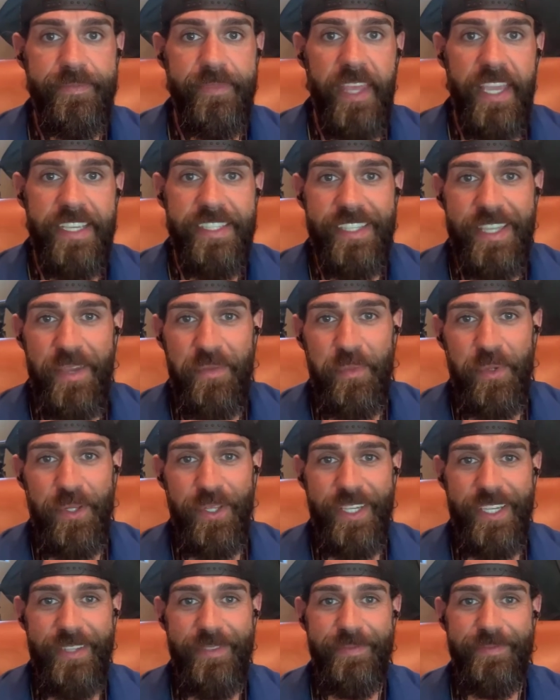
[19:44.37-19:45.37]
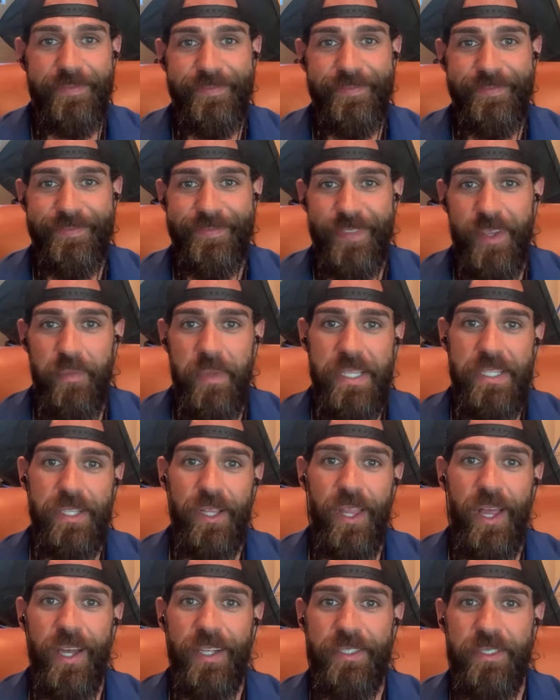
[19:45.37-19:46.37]
Thanks, Kimberly. That means
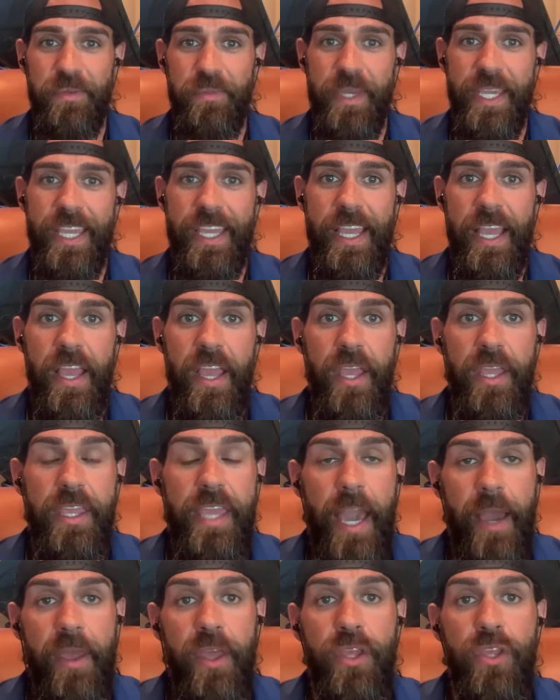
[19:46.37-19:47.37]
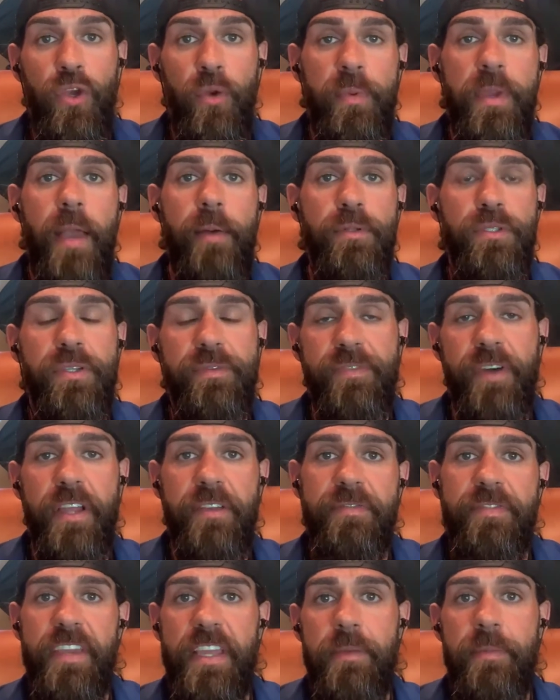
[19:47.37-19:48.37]
a lot to me. Yeah, you'll be able to
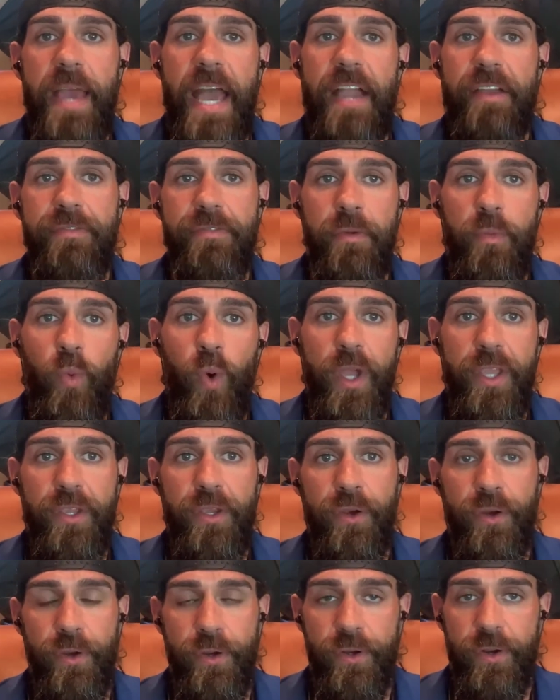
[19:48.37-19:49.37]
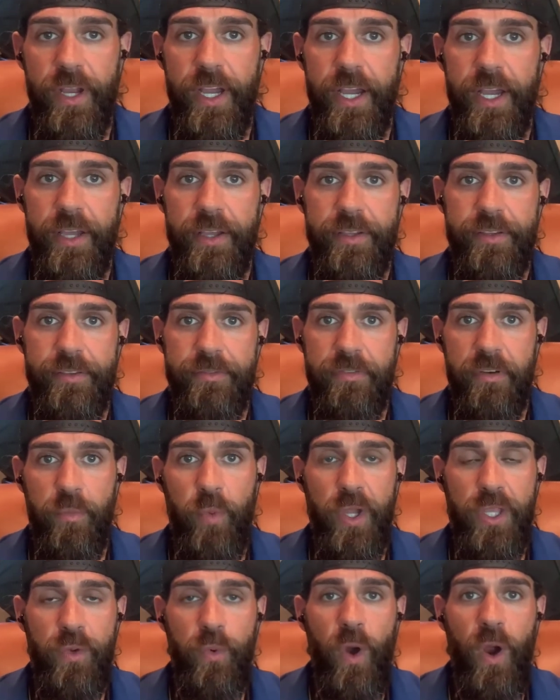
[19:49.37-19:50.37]
find feedback from what you
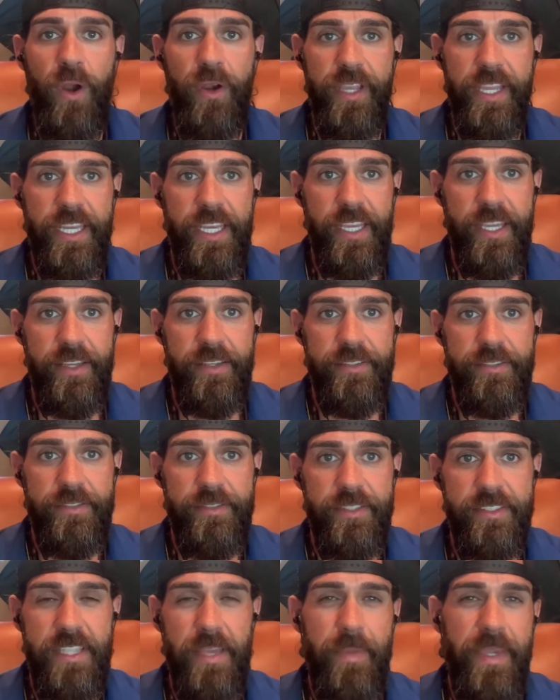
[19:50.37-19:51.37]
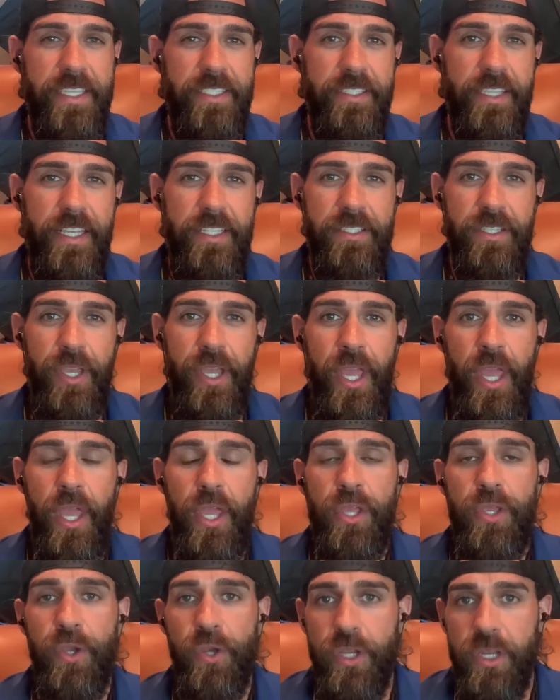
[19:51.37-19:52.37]
are eating. Does that make sense?
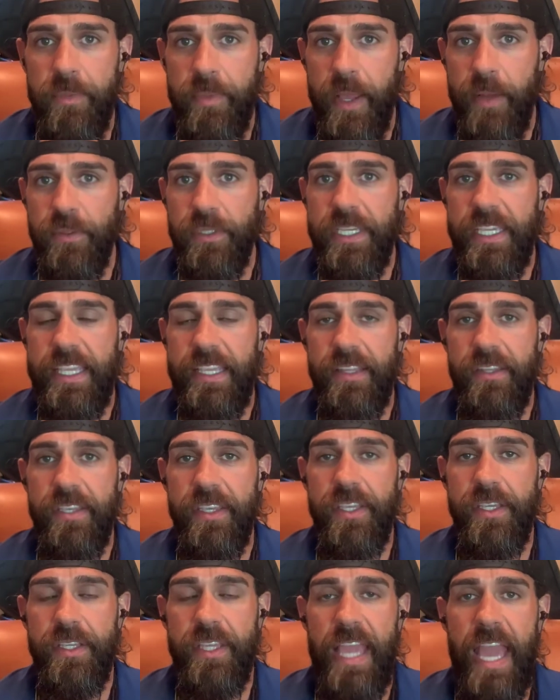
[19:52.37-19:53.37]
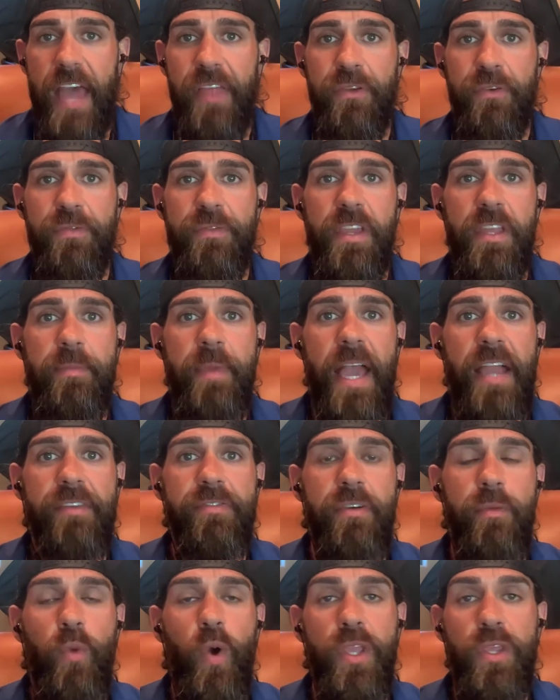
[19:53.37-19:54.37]
You're going to be able to gather feedback
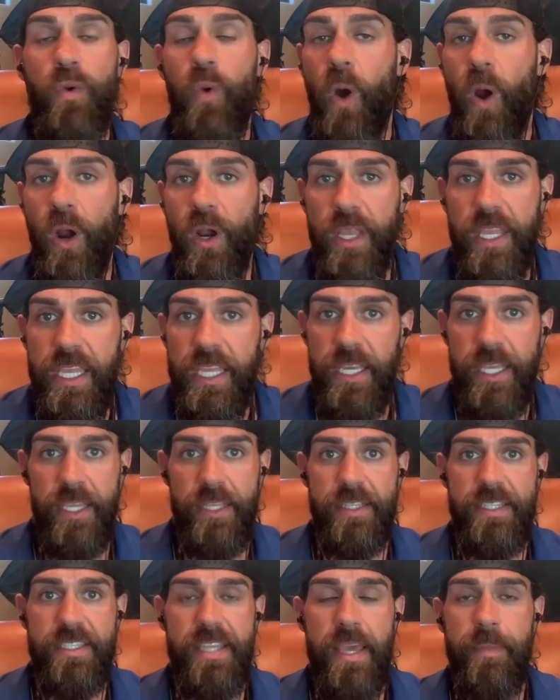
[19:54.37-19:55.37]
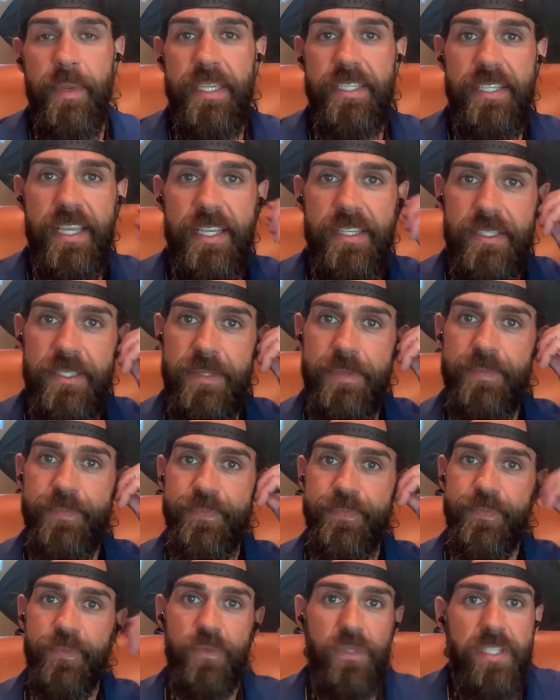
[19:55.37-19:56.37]
from what you are eating. Does that make sense?
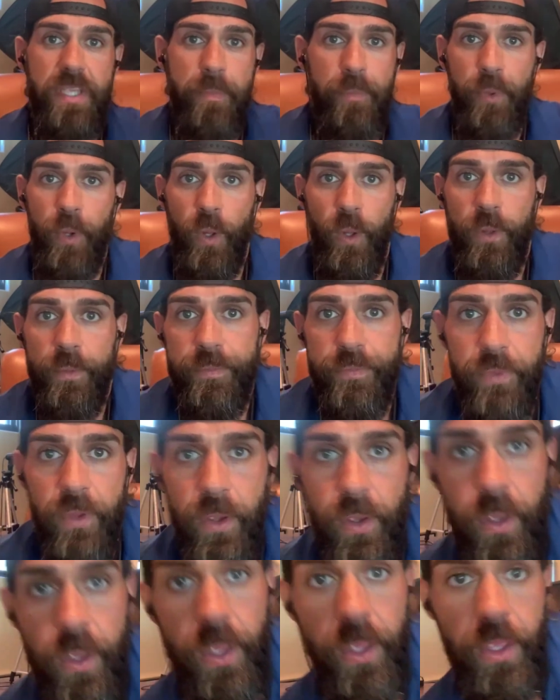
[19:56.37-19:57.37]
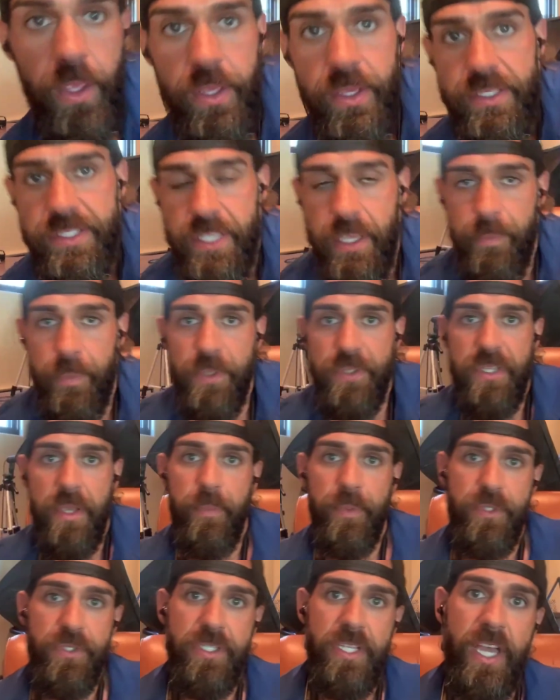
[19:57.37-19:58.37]
Simple. Simple
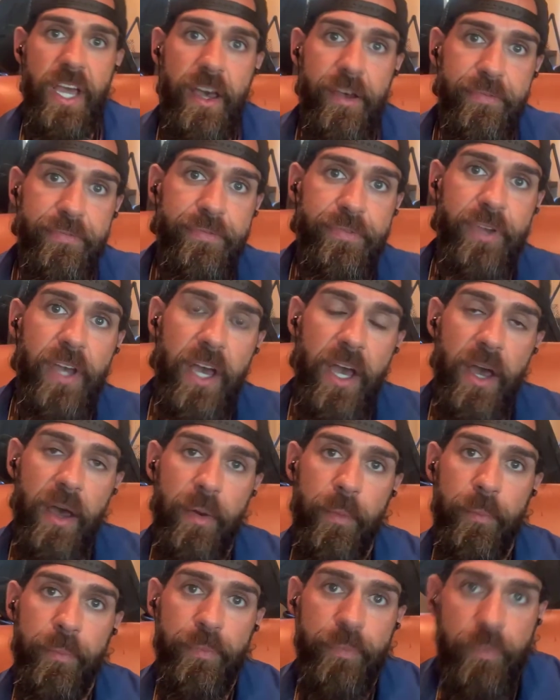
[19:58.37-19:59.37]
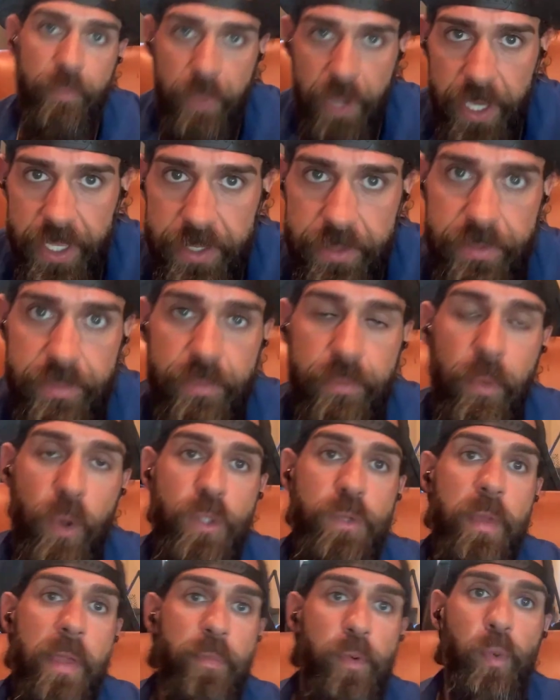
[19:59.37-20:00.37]
stuff. But
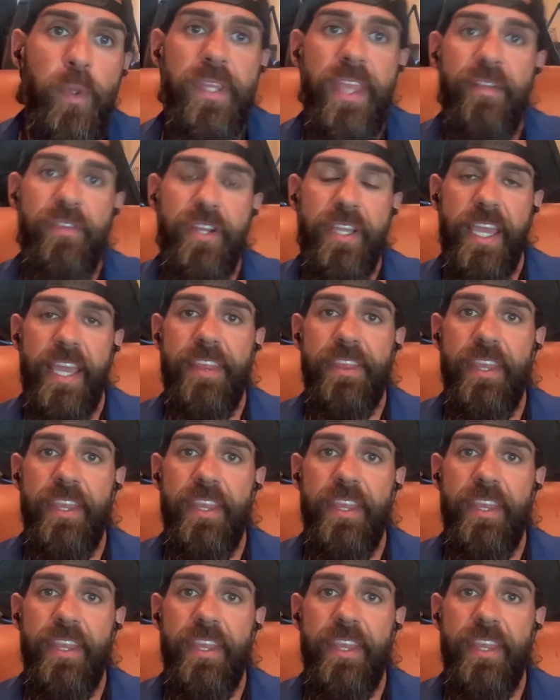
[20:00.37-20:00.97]
most people will never get